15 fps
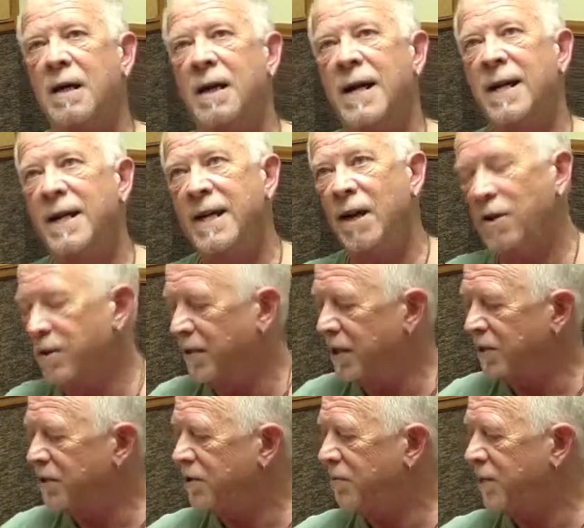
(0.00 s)
any other
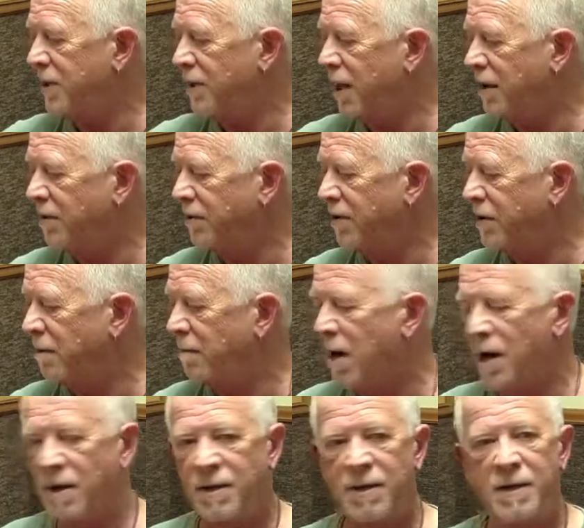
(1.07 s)
instrument other than a
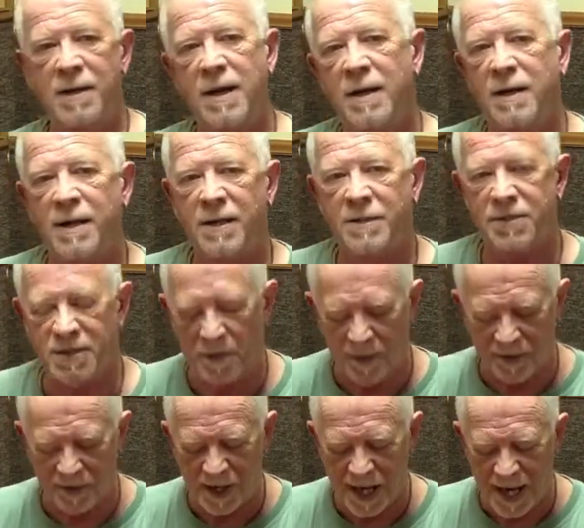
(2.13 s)
Martin and some
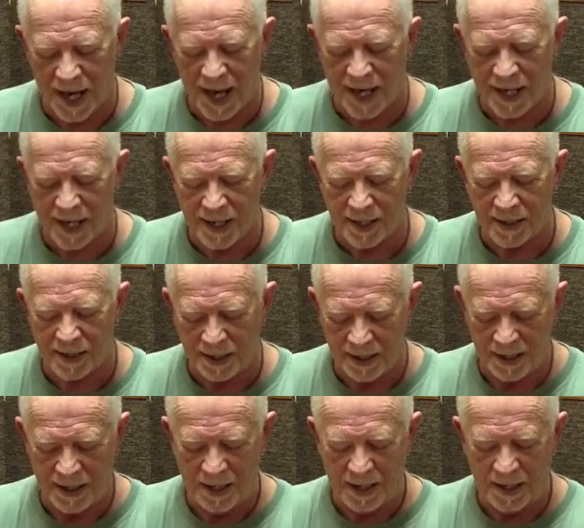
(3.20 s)
of the high-end
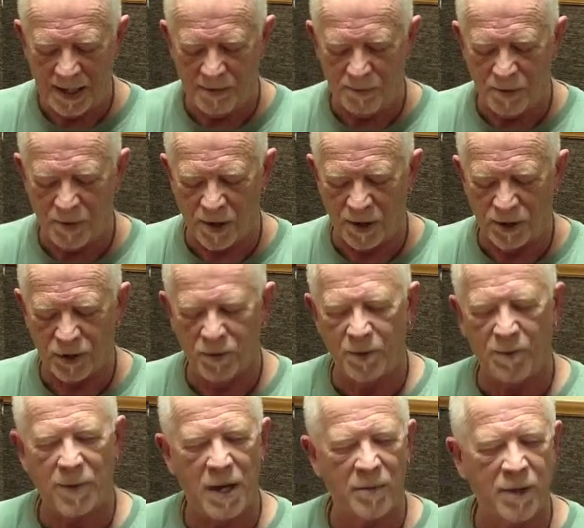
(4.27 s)
imports, you will
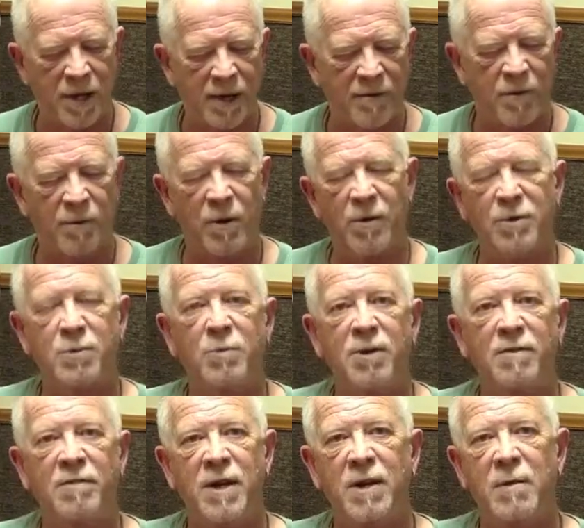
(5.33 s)
probably have a
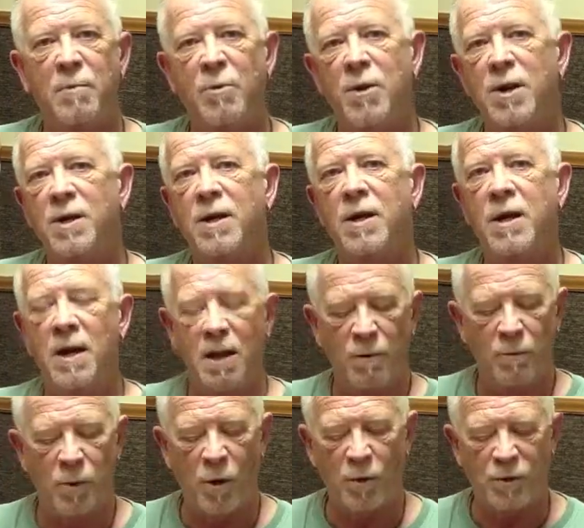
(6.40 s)
rosewood fingerboard.
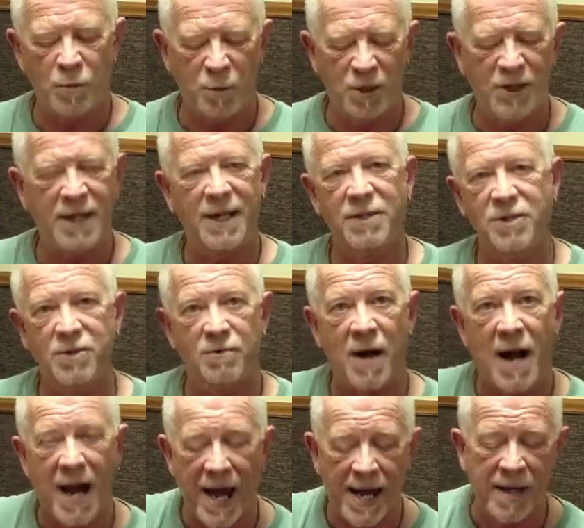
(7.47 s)
Rosewood gets
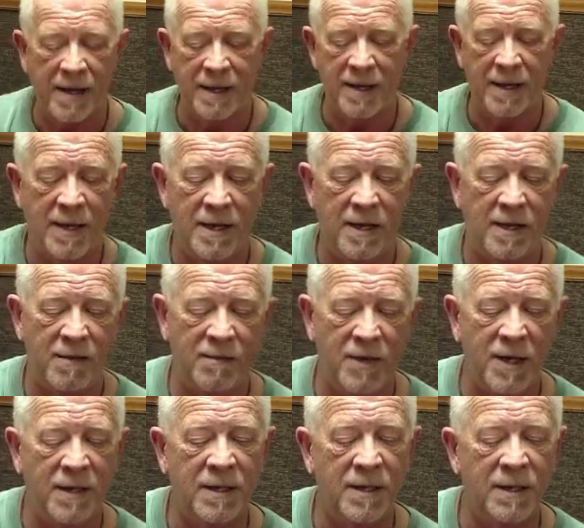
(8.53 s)
dry. If
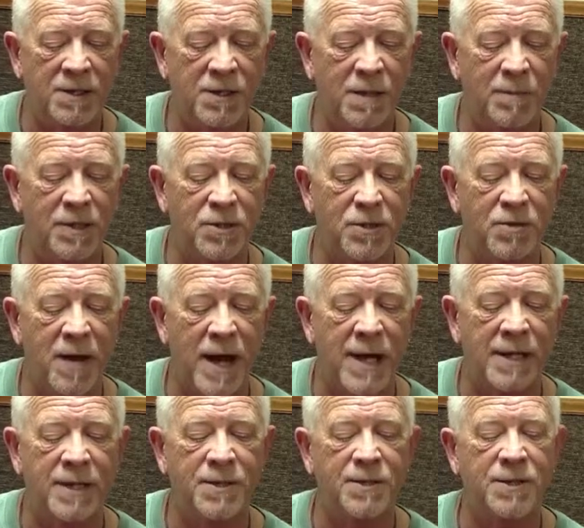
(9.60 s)
it exhibits
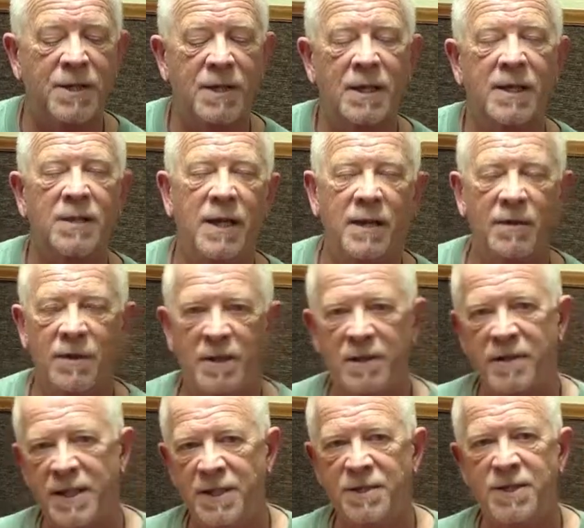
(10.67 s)
dryness, take a
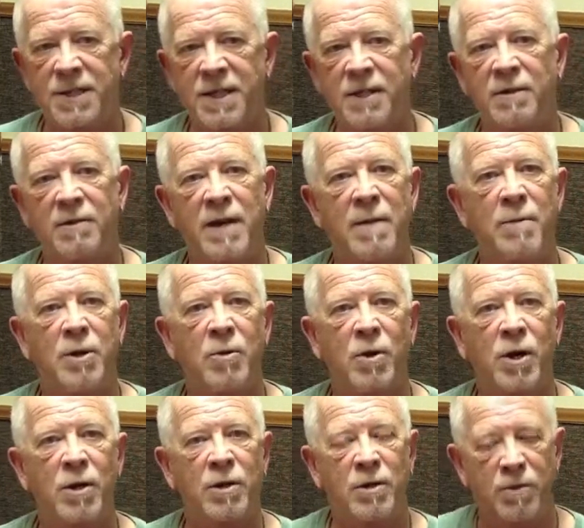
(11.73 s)
little linseed or lemon
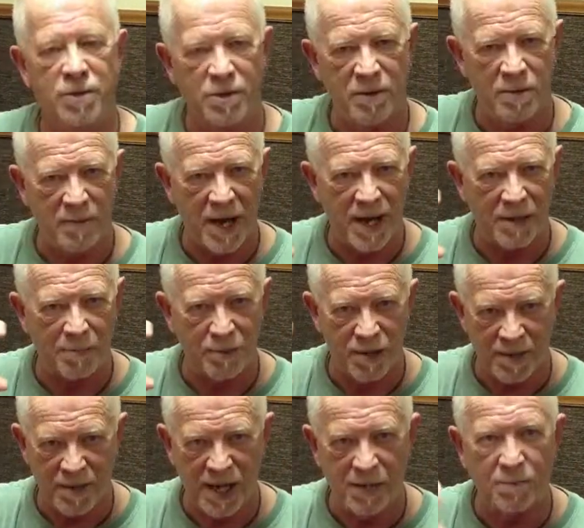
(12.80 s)
oil, or you can buy a
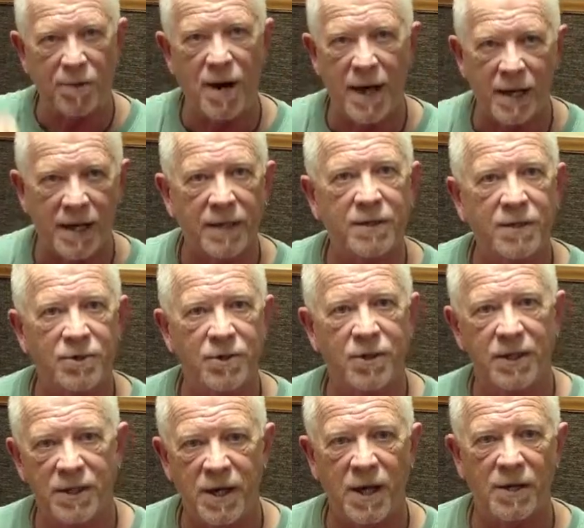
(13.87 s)
pre-made product at your
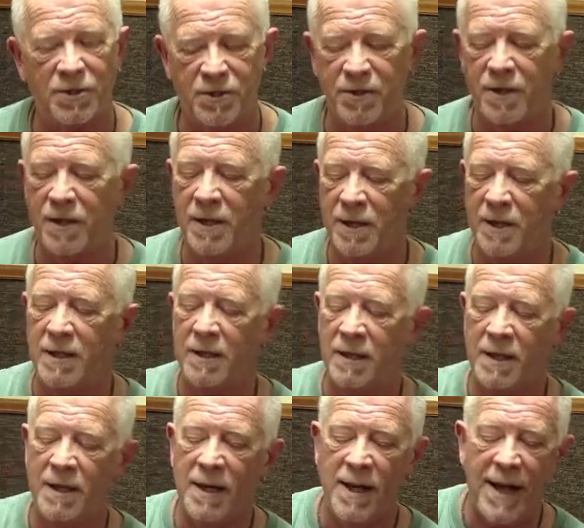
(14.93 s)
guitar store,
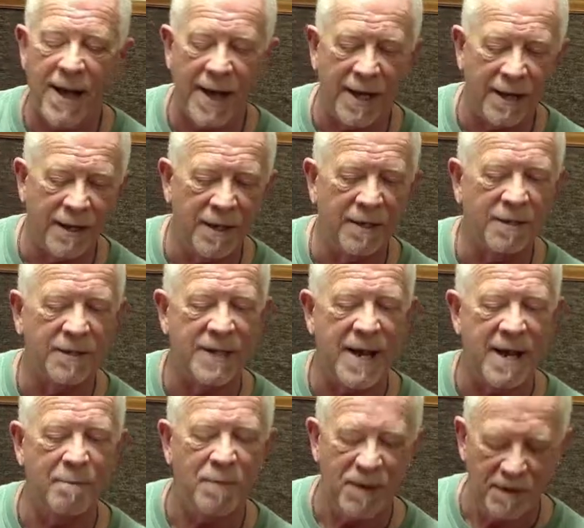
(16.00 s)
and
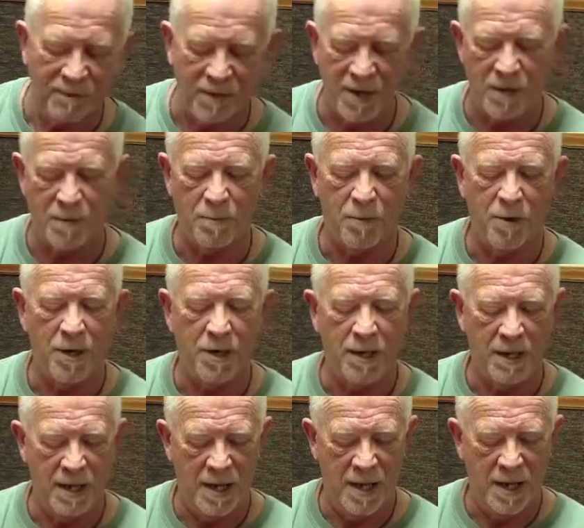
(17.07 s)
dampen the fingerboard.
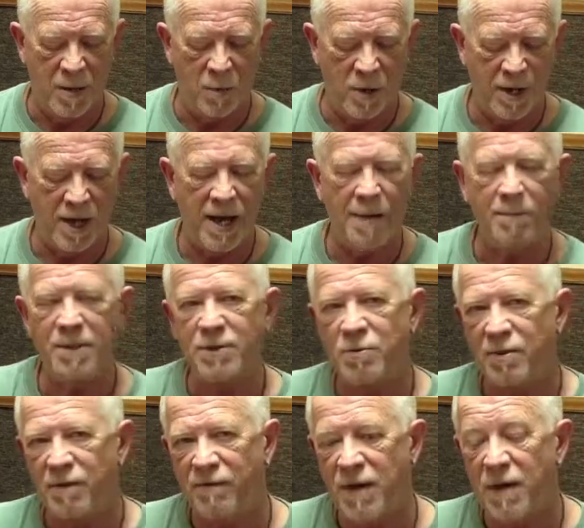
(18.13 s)
What happens
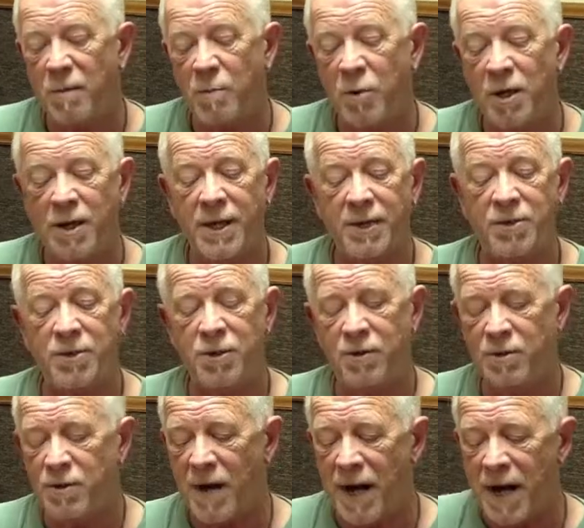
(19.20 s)
when a fingerboard gets
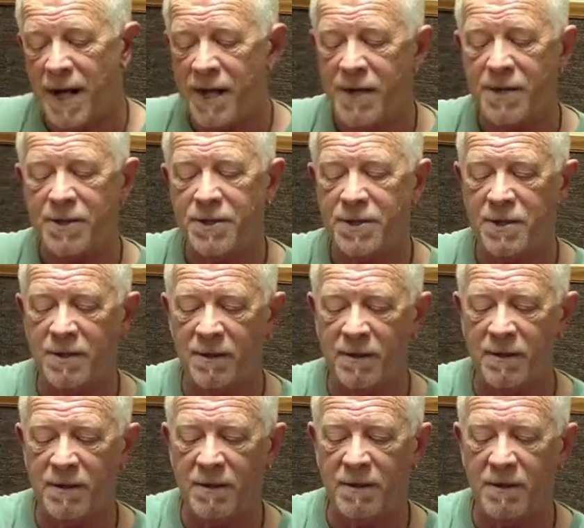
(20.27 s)
too dry is
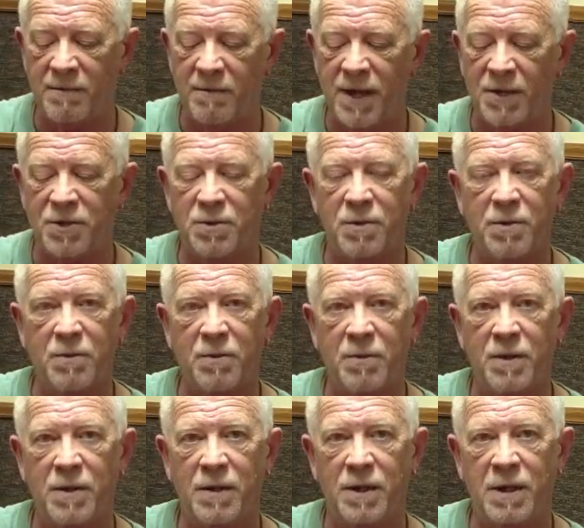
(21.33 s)
the frets
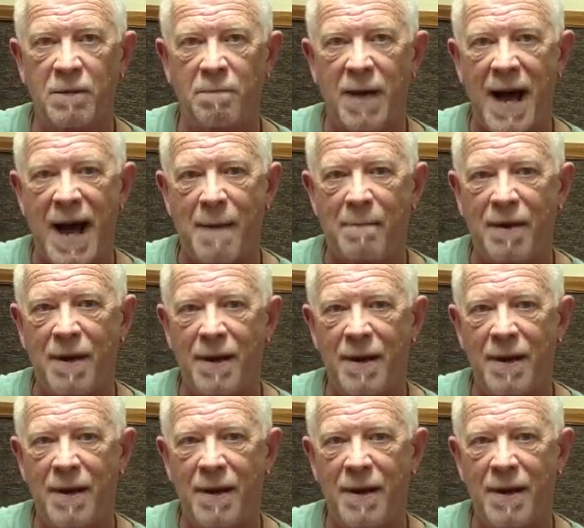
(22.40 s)
can pop.